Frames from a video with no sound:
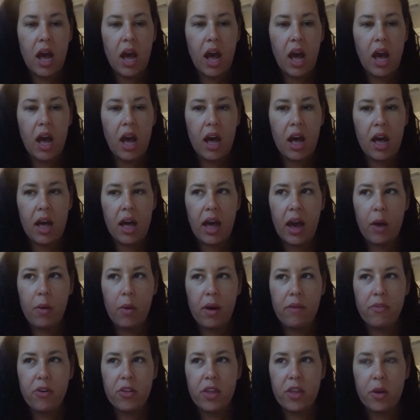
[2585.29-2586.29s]
Uh,
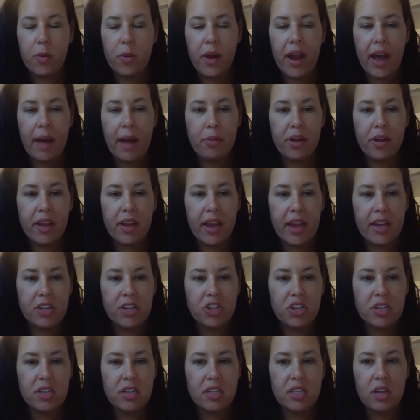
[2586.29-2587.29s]
however, there were
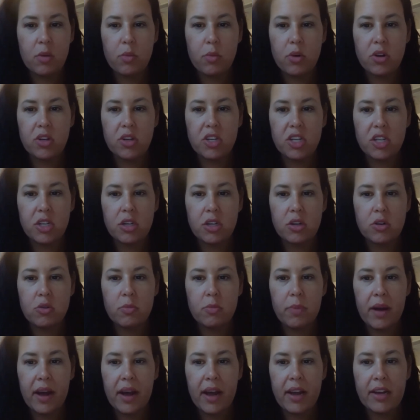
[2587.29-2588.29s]
applications that were
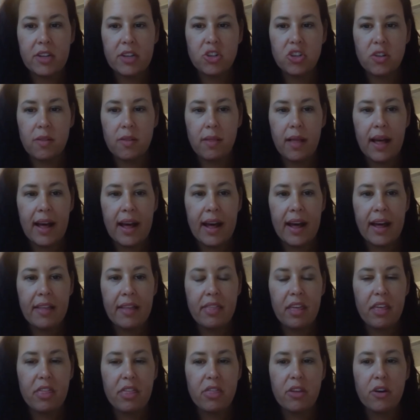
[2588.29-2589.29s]
due by July
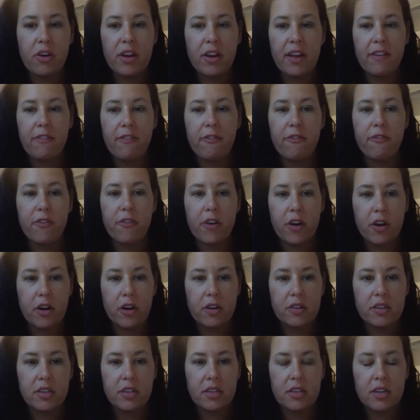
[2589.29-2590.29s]
the
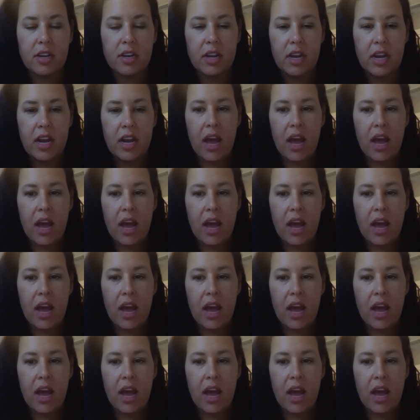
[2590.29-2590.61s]
31st.